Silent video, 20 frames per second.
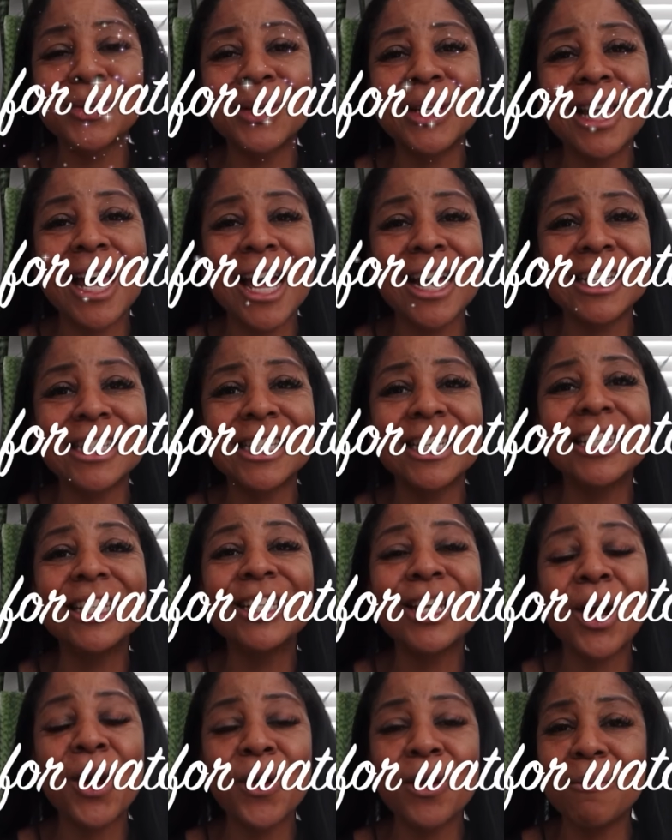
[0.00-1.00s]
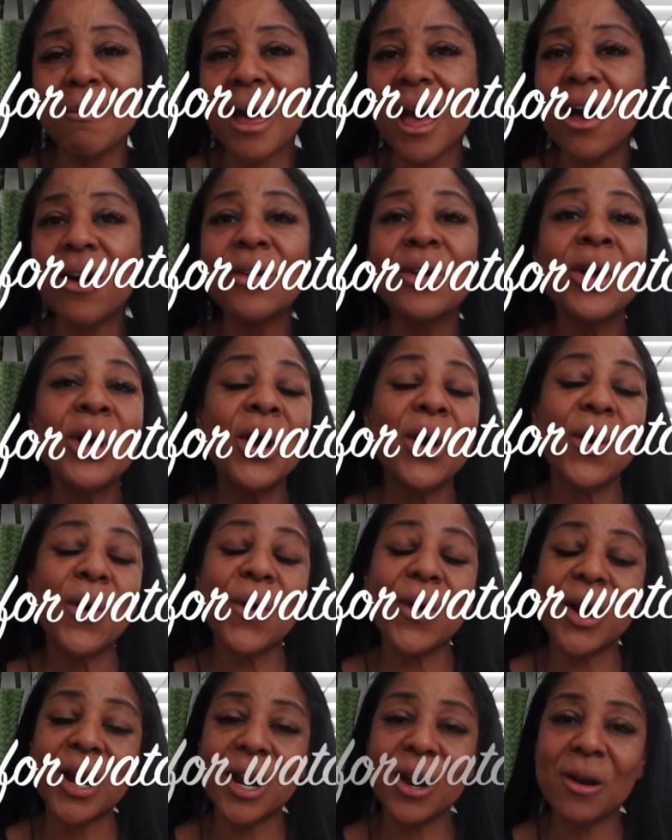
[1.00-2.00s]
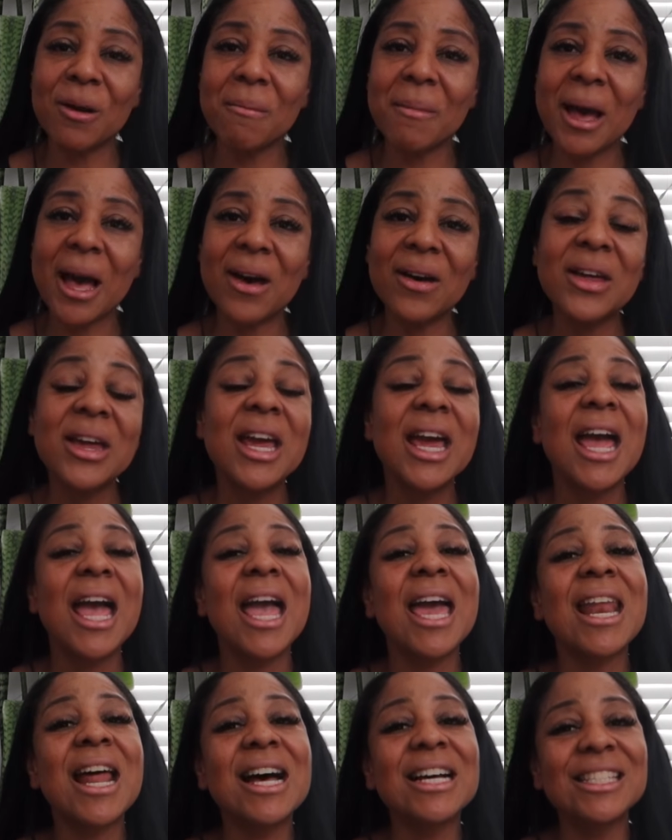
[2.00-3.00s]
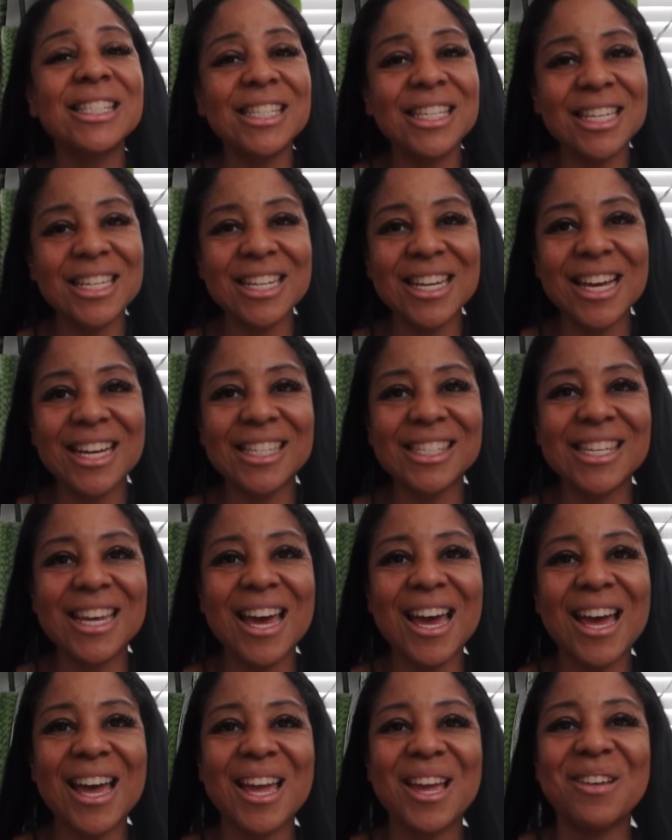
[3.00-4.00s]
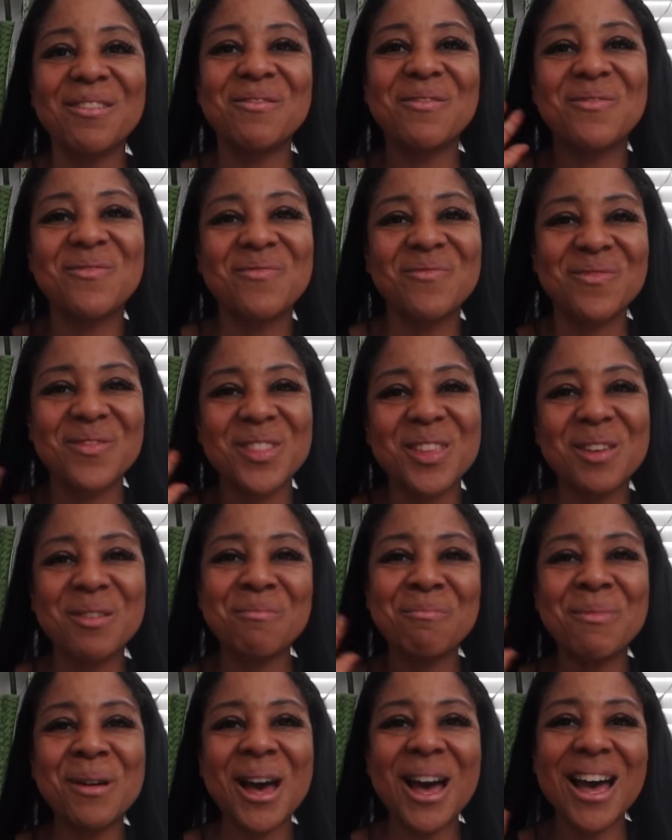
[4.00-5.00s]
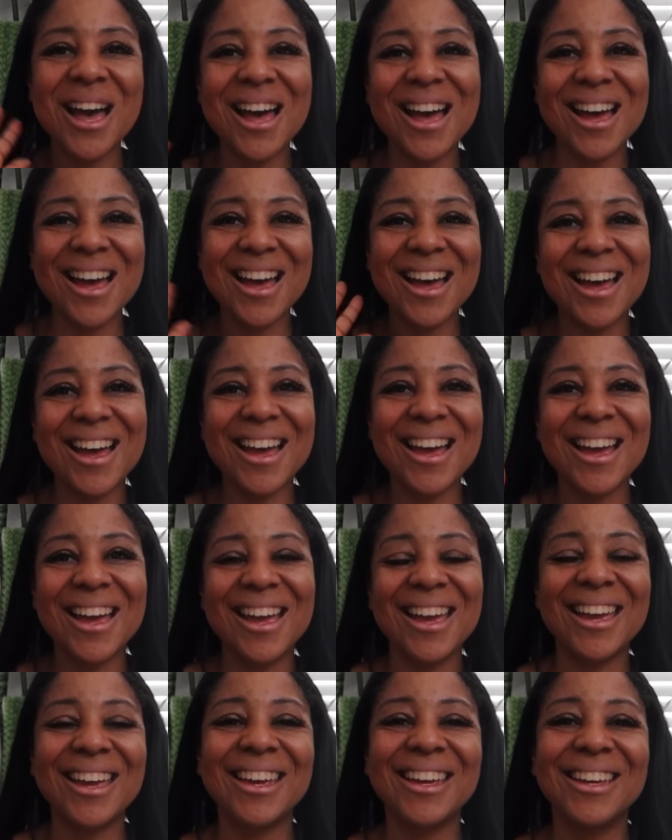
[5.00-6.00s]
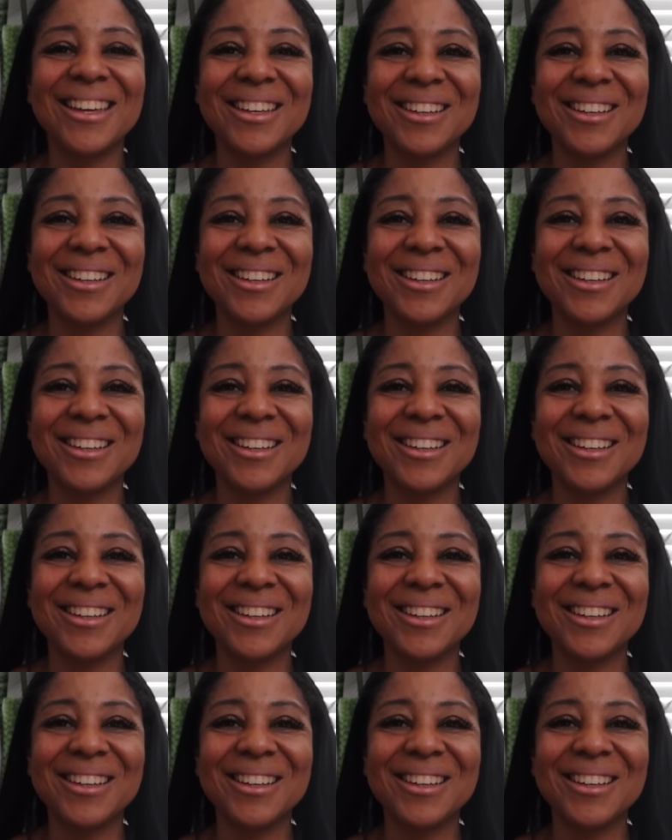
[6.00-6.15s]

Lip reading: would like to learn about or hear about, and I'll see you next time. Bye.